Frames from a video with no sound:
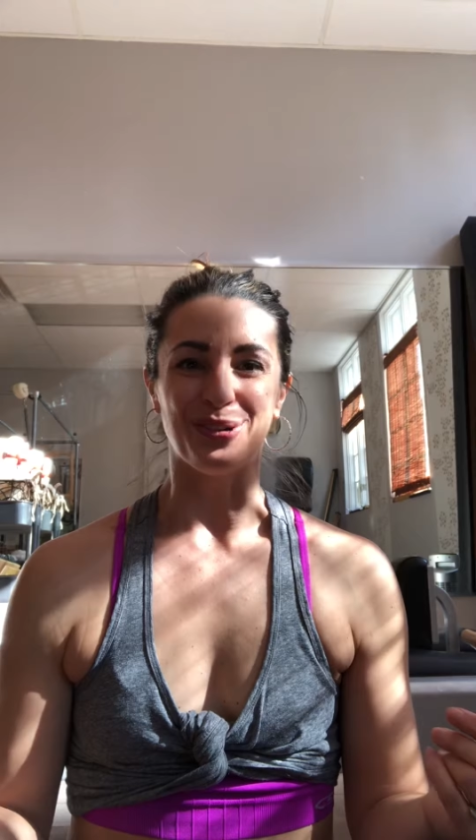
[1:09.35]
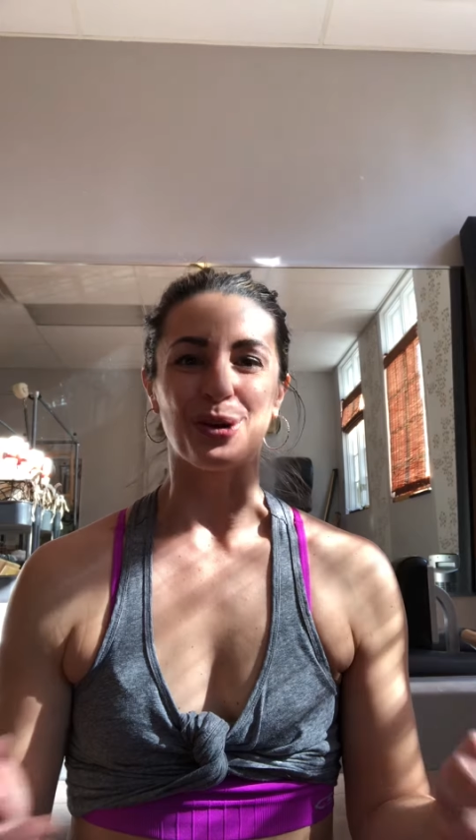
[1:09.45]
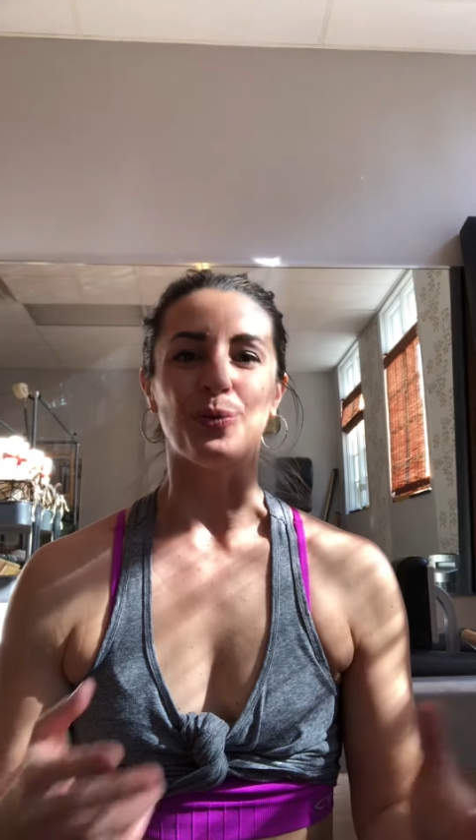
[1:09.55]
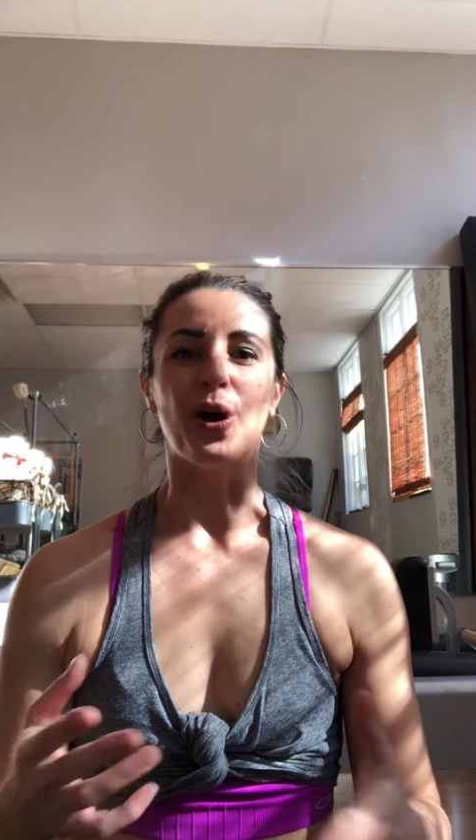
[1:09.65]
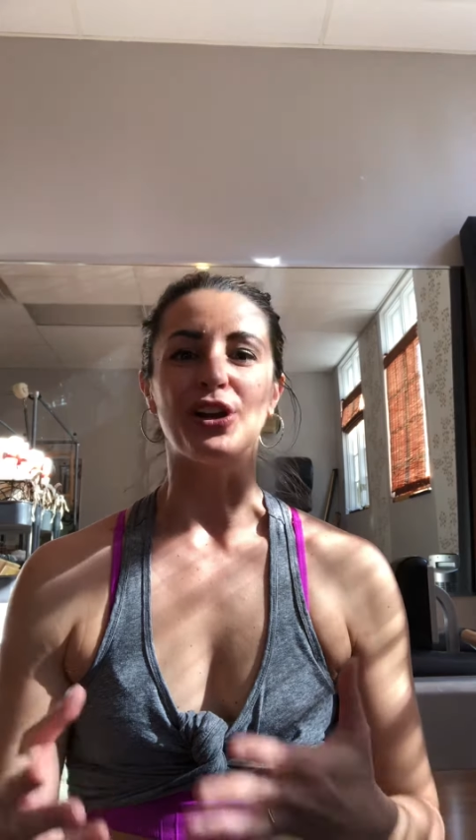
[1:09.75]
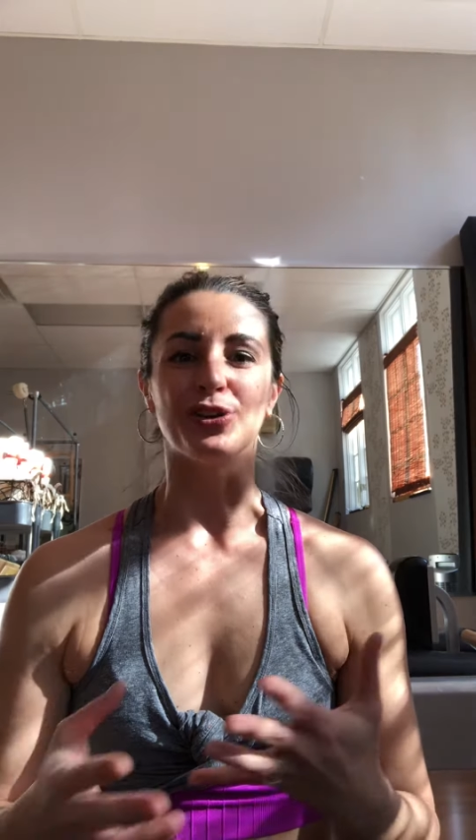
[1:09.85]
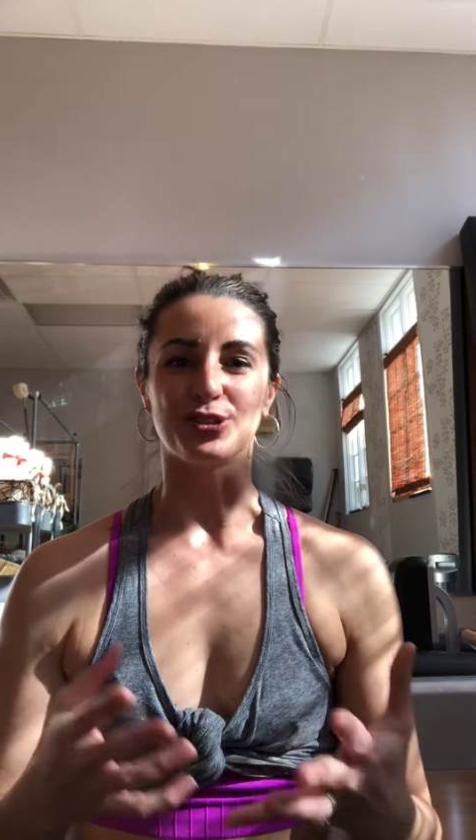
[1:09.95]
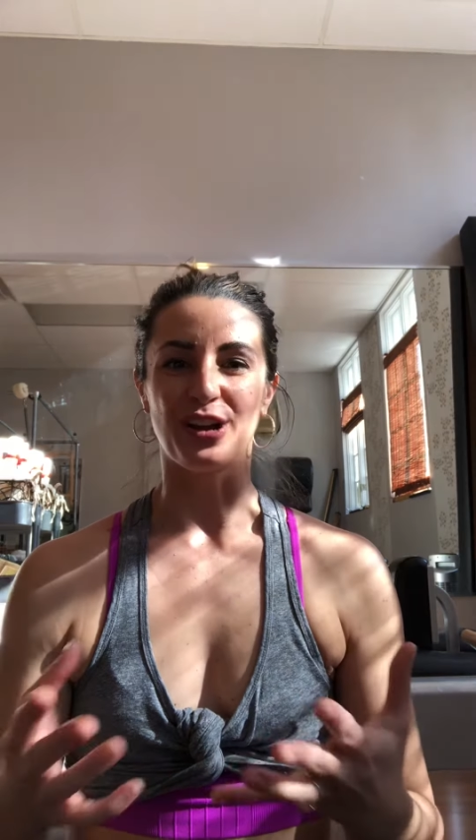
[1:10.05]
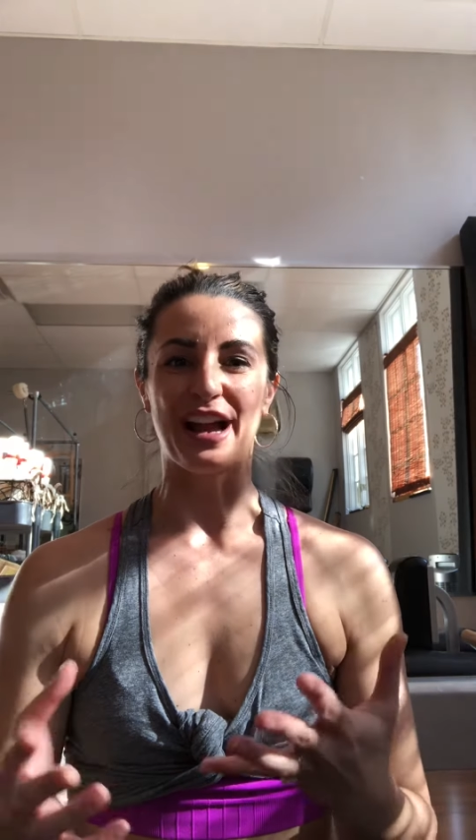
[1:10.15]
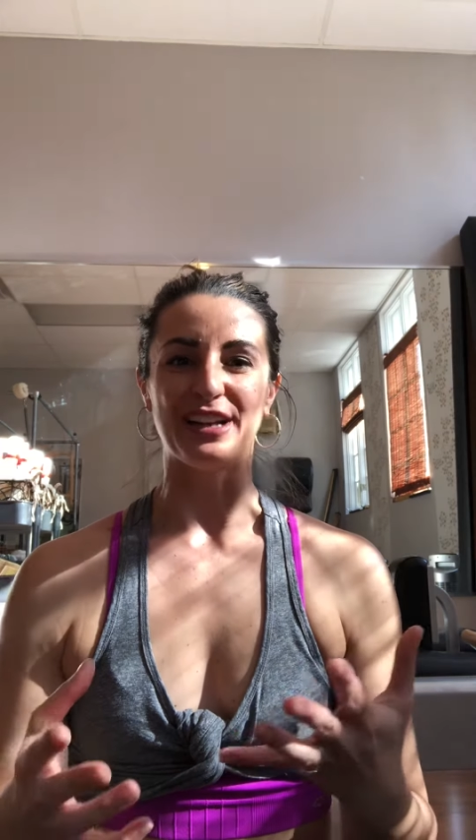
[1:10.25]
or what you're
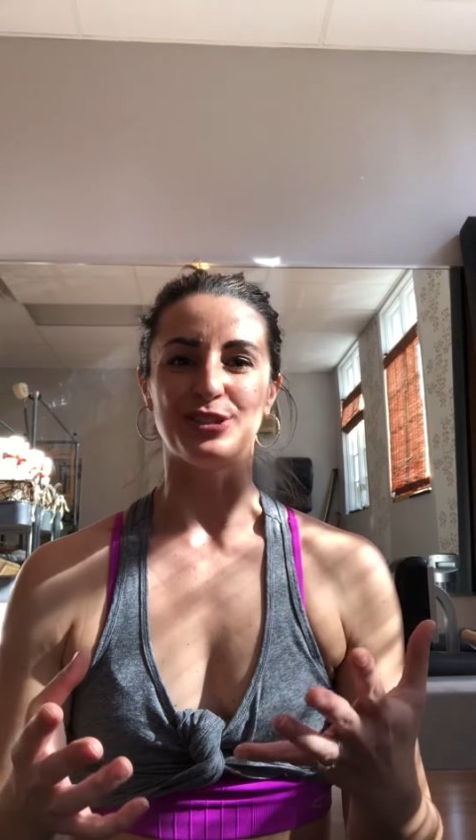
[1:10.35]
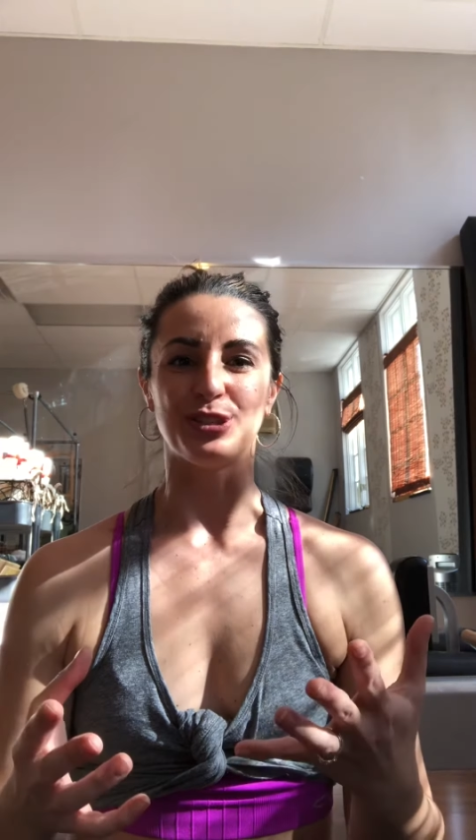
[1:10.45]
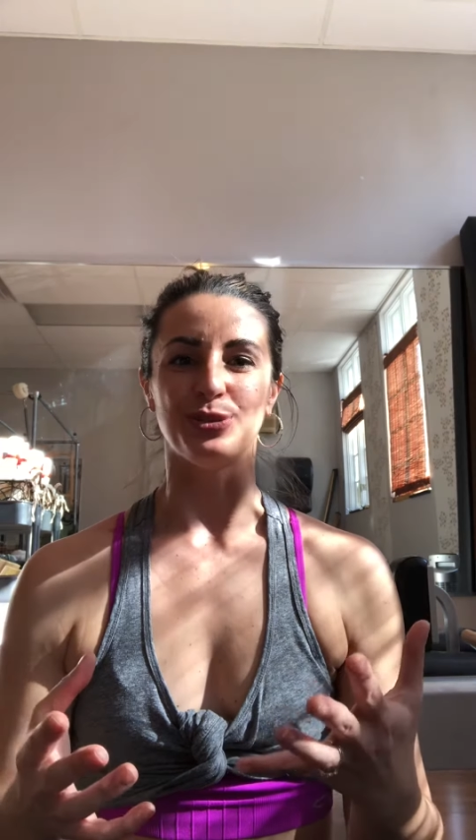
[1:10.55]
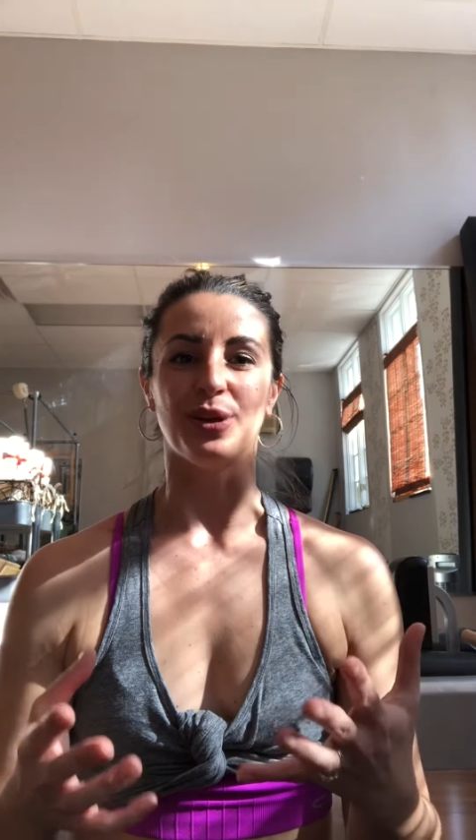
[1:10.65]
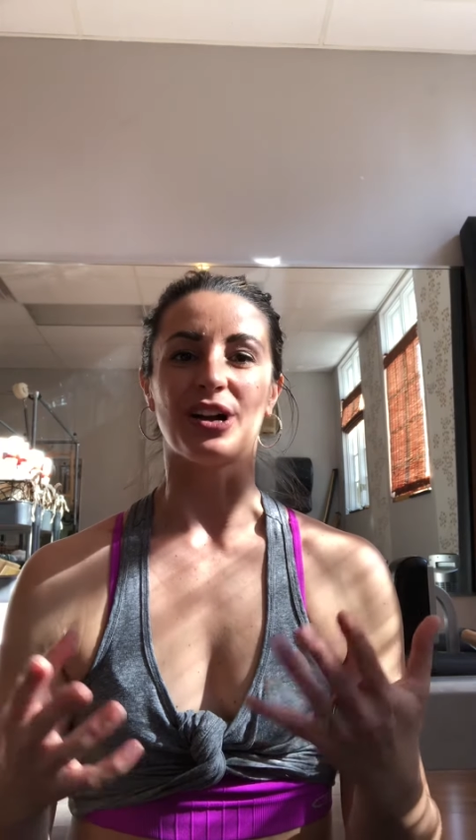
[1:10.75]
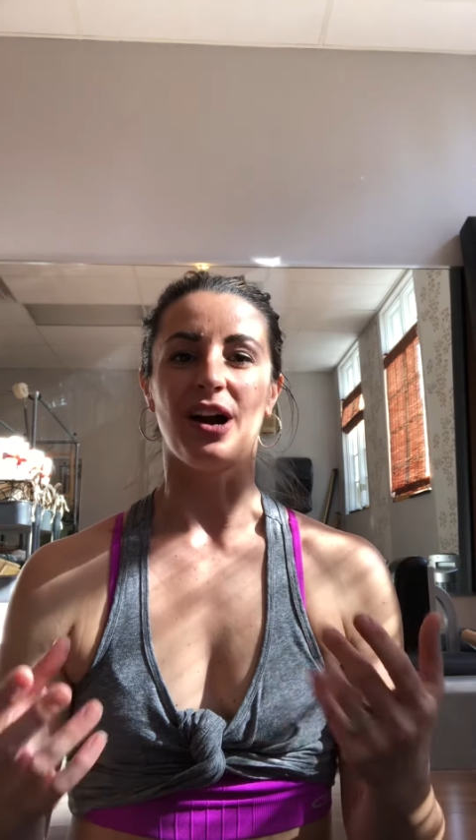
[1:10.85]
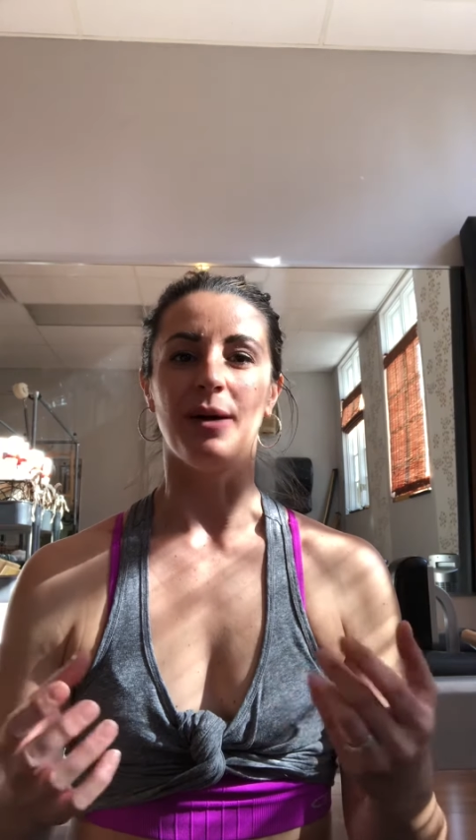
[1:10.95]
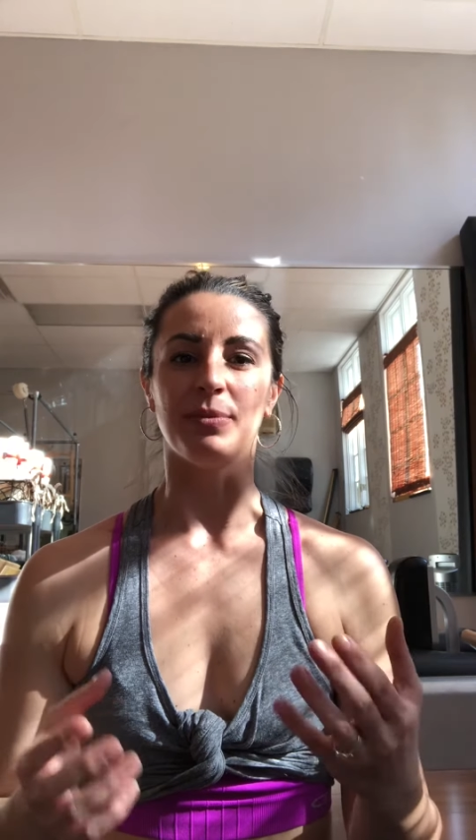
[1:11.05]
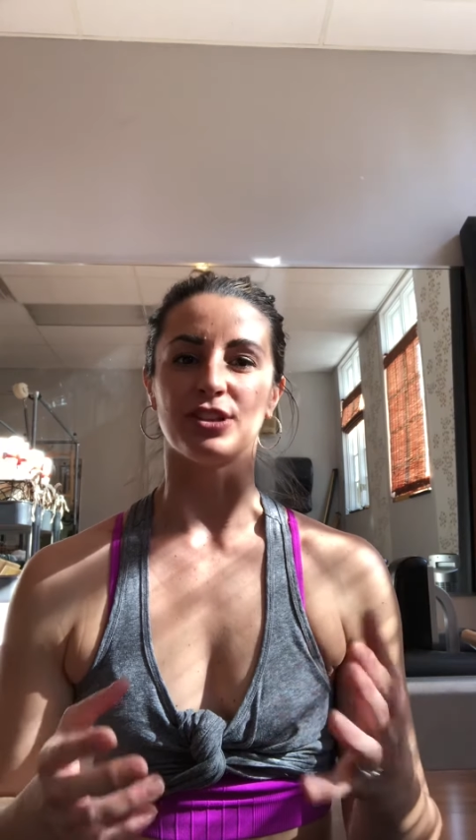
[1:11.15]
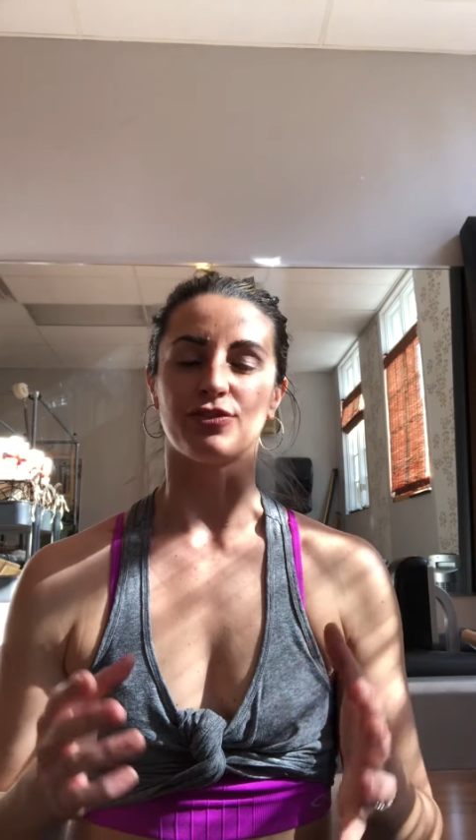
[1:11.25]
trying to accomplish